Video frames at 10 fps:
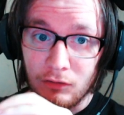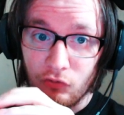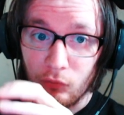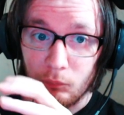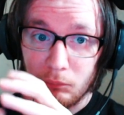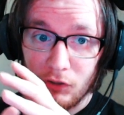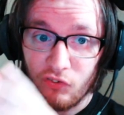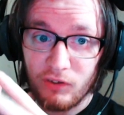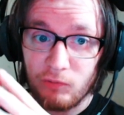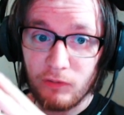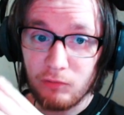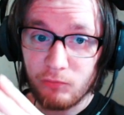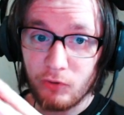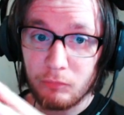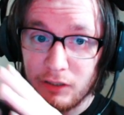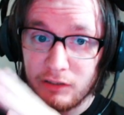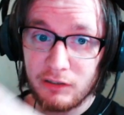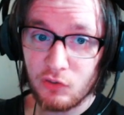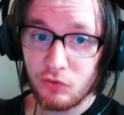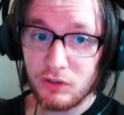so the save file I've got on my
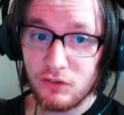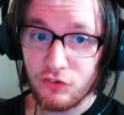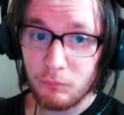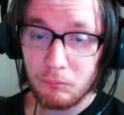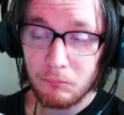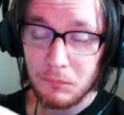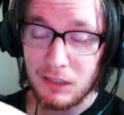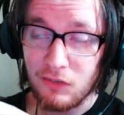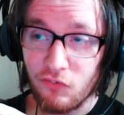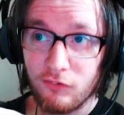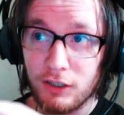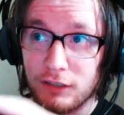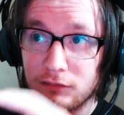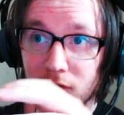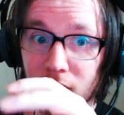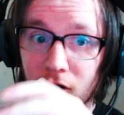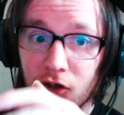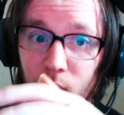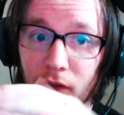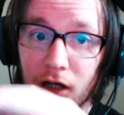cartridge is like,
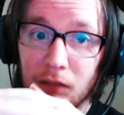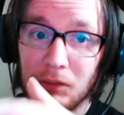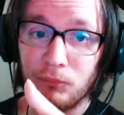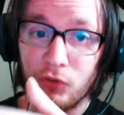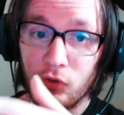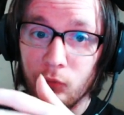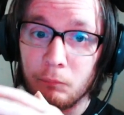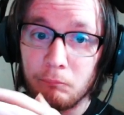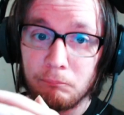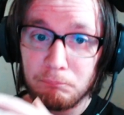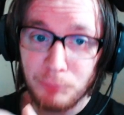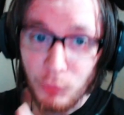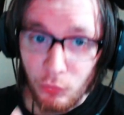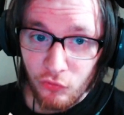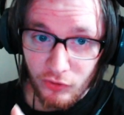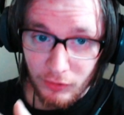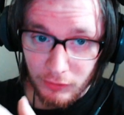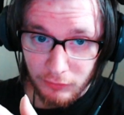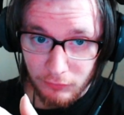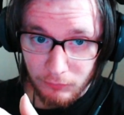oh, I'm up to Boo Saga.